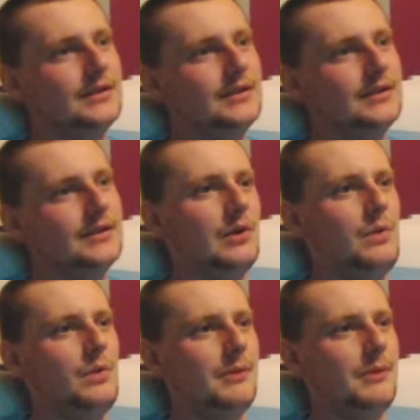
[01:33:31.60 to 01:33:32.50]
He can
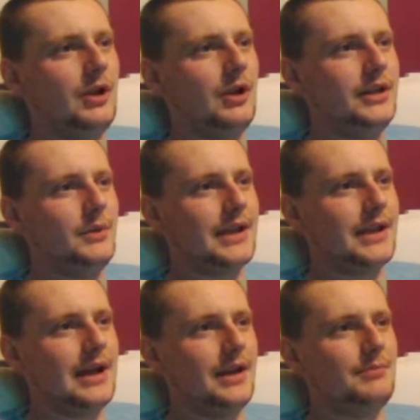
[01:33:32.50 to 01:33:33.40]
whip the ball in. No, he
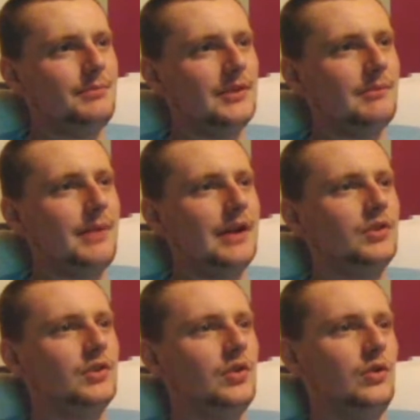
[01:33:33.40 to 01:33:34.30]
can't. He plays it back
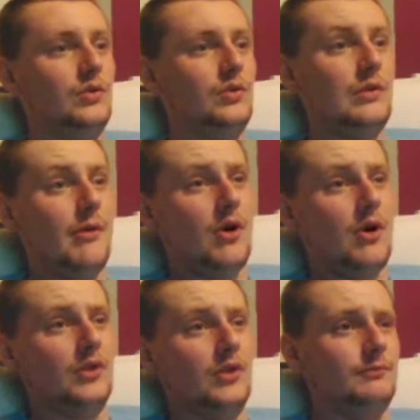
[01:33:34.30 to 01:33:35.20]
to
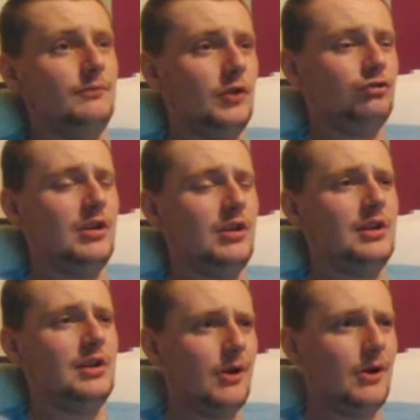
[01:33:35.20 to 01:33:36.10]
Laporte,
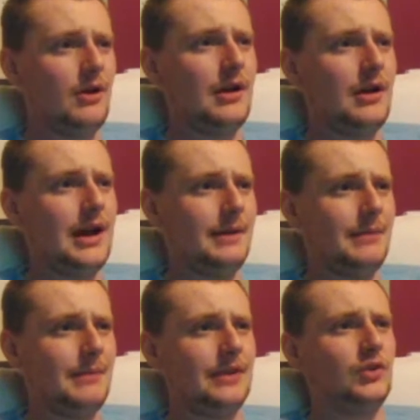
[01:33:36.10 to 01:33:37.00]
Laporte, and
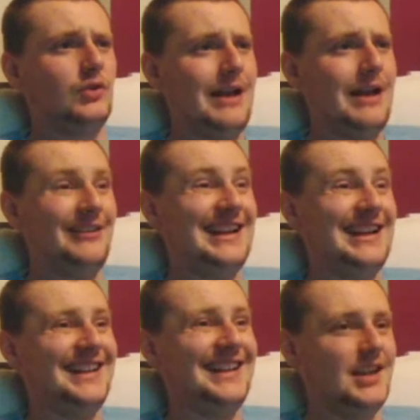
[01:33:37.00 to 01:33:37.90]
back to Eric
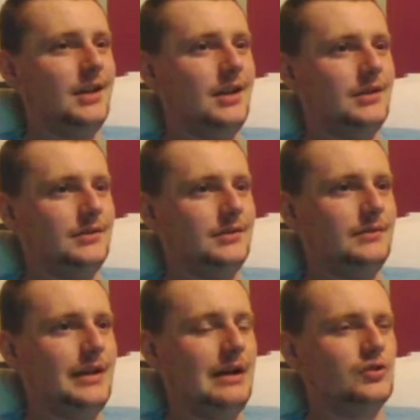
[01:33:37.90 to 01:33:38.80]
Garcia.
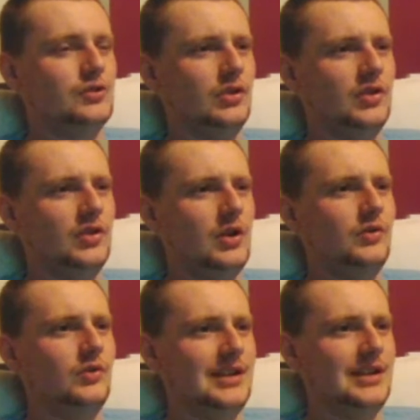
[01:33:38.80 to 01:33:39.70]
And now John
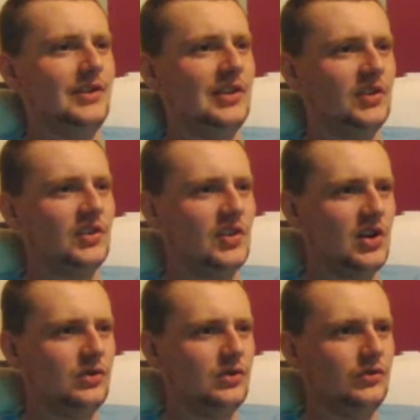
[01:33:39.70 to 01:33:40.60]
Stones in the centre
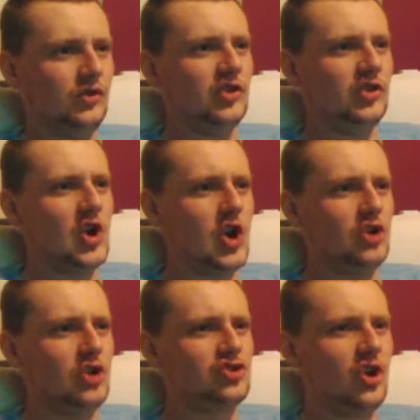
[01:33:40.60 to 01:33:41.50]
circle.
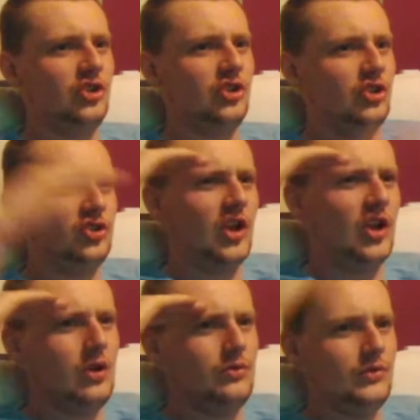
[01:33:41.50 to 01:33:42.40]
Sir John
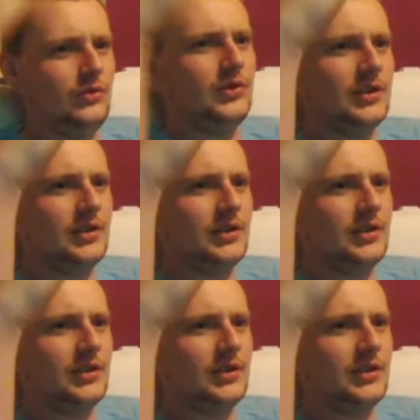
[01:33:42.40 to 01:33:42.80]
Stones.